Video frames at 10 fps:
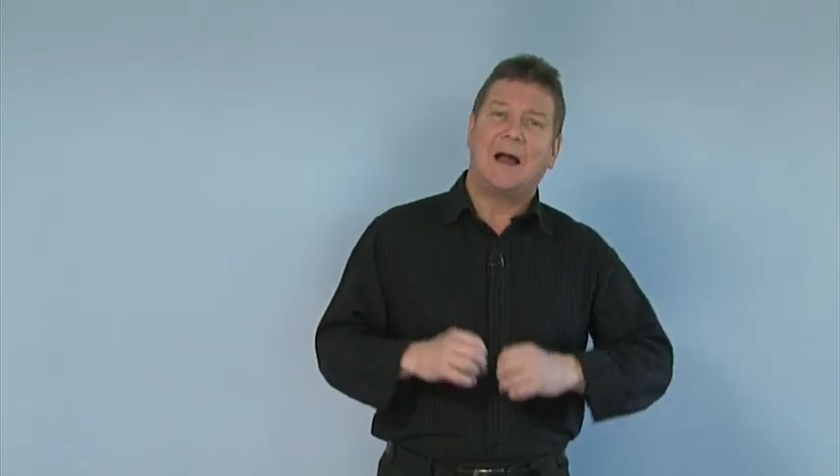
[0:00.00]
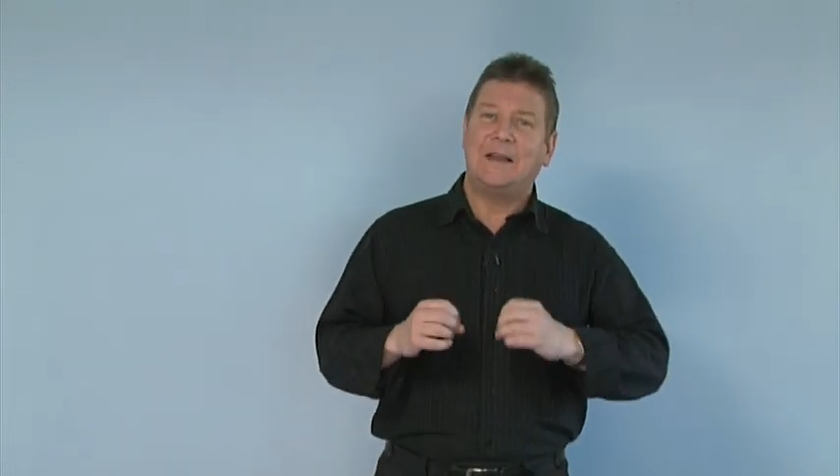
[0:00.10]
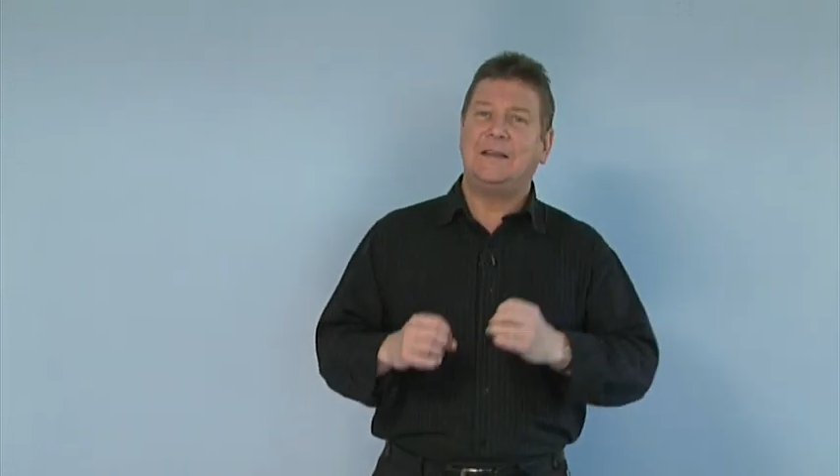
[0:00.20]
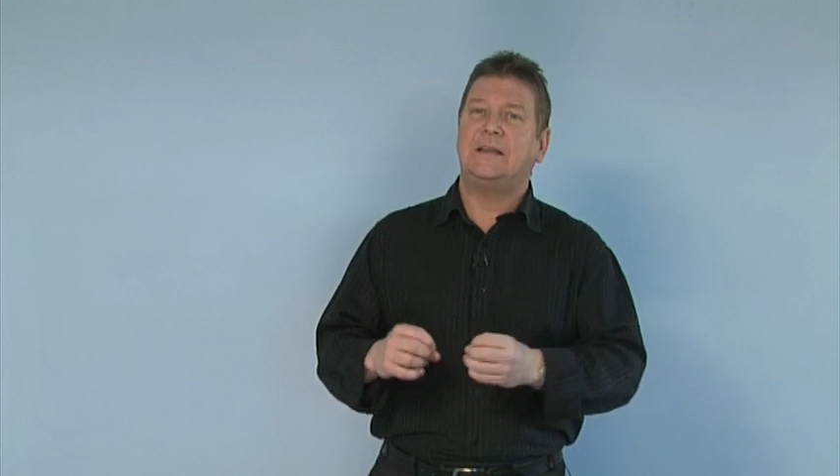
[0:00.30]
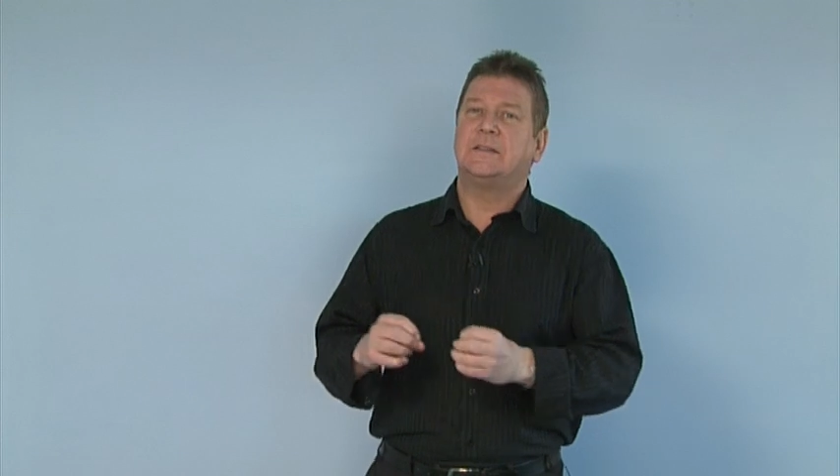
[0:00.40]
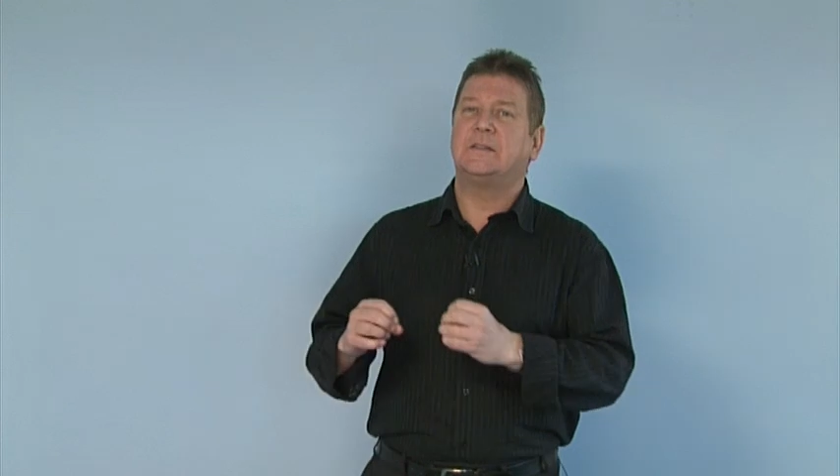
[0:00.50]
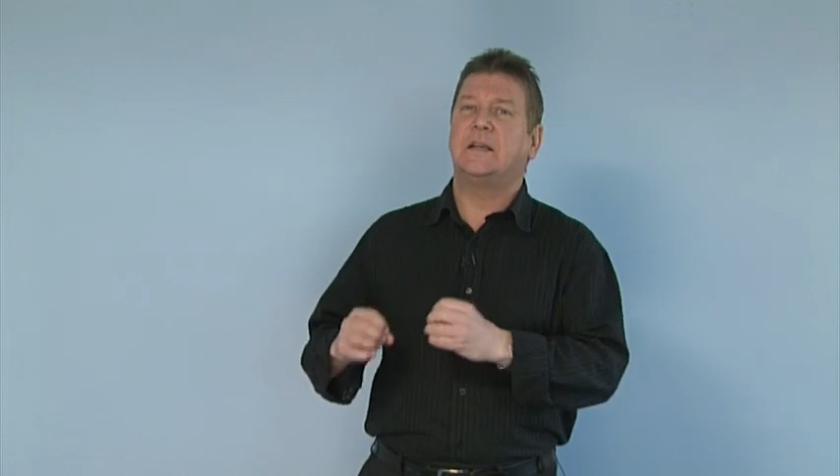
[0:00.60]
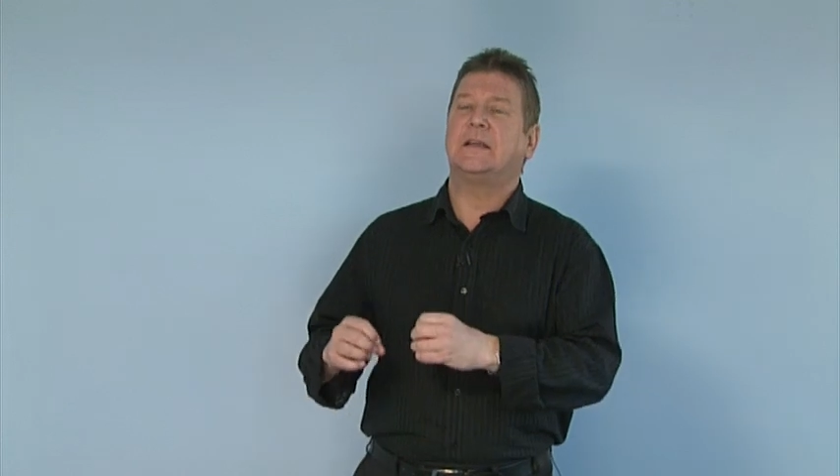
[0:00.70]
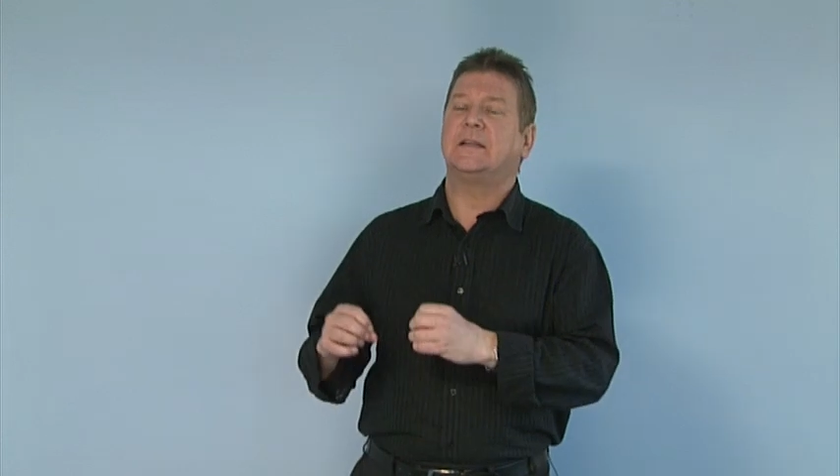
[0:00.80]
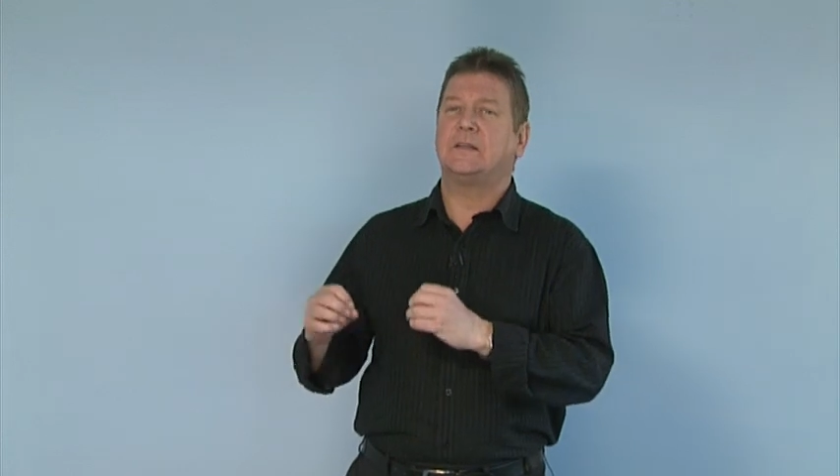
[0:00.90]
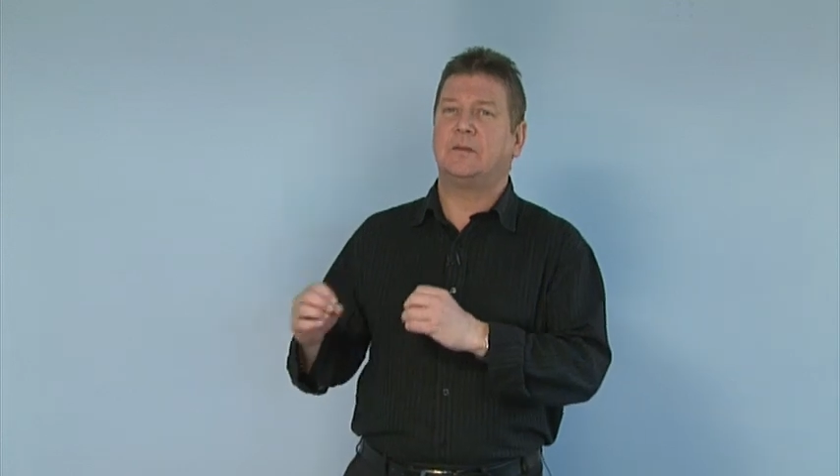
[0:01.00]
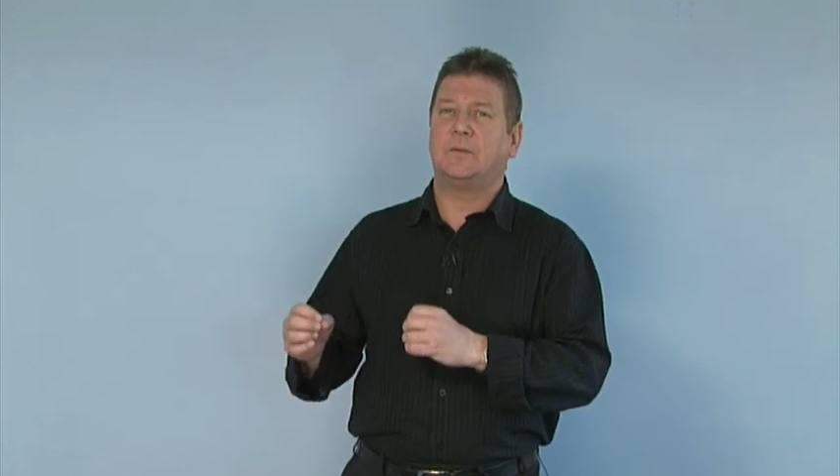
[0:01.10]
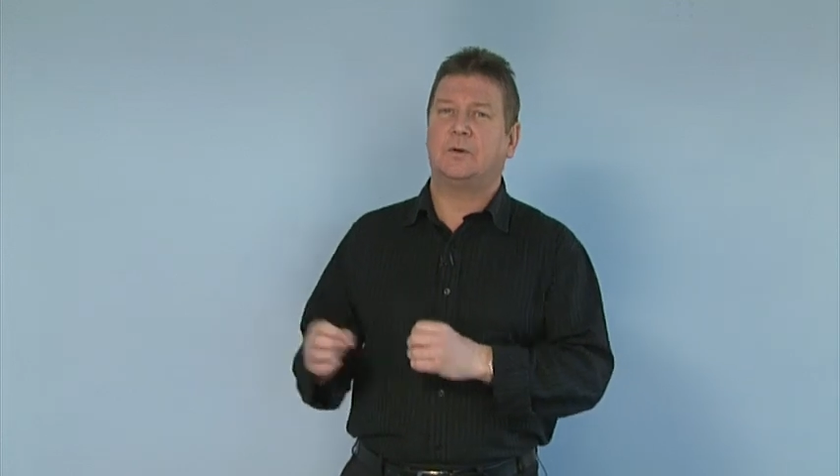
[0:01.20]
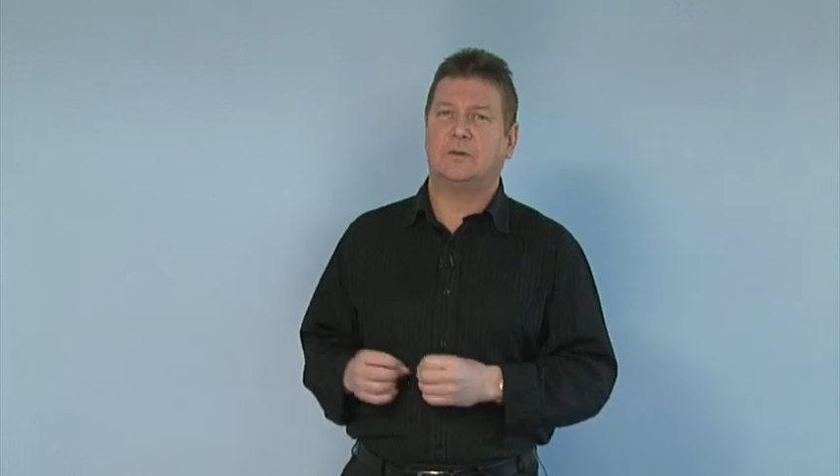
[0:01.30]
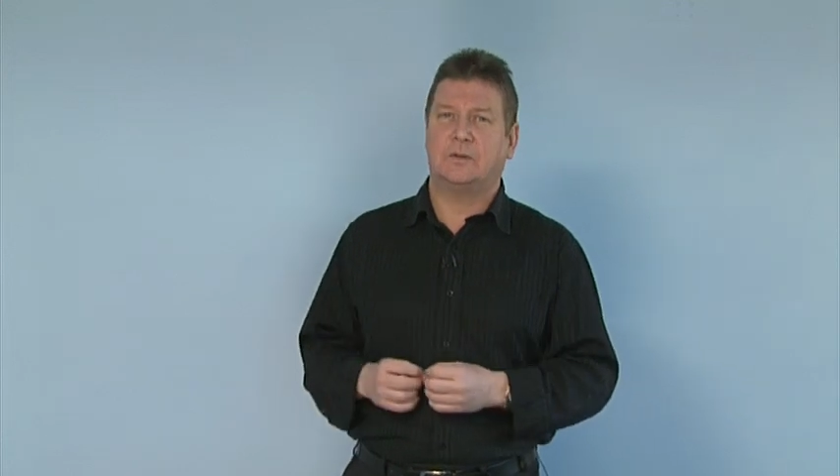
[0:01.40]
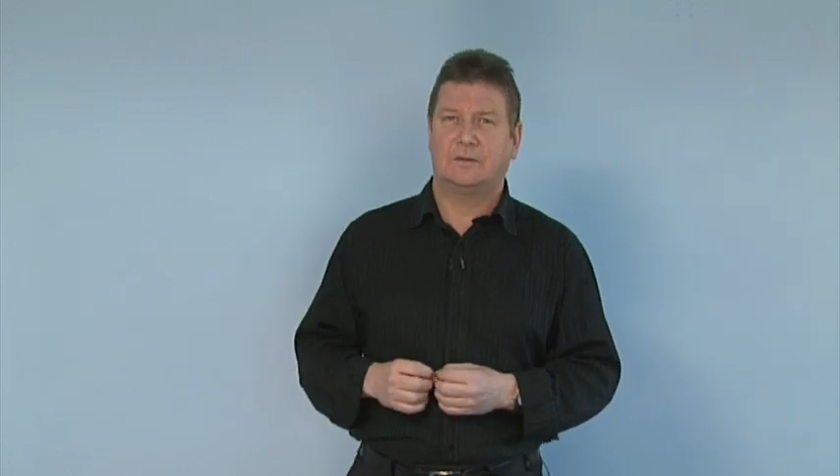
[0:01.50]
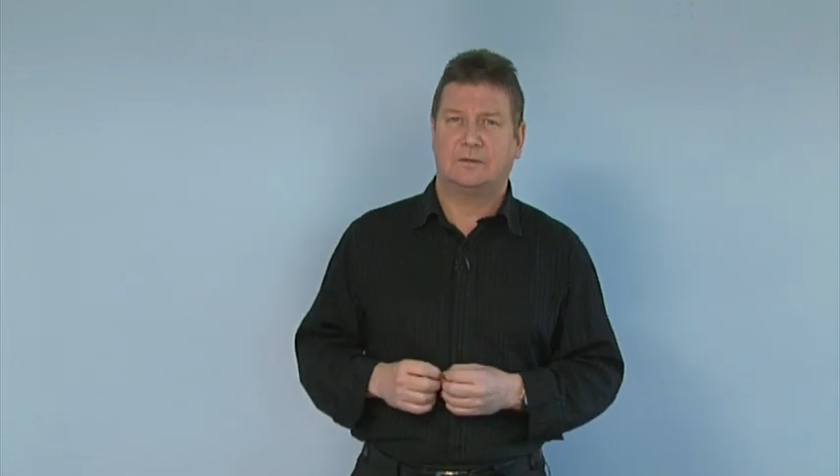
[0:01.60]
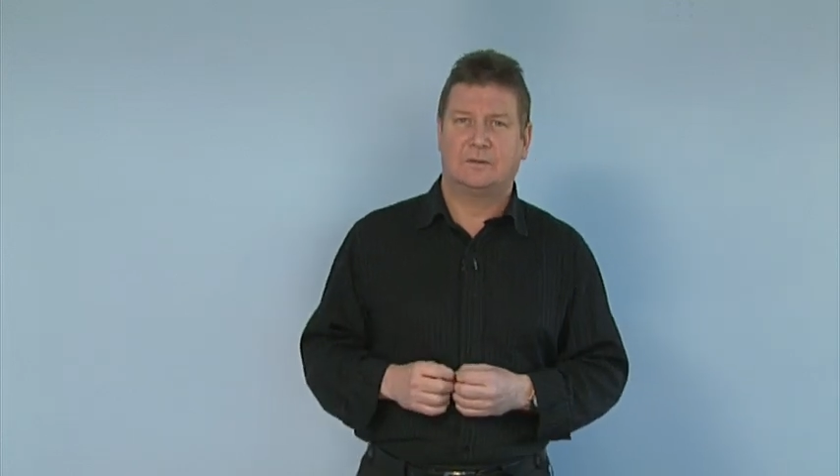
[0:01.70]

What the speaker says: I need to take it to the board.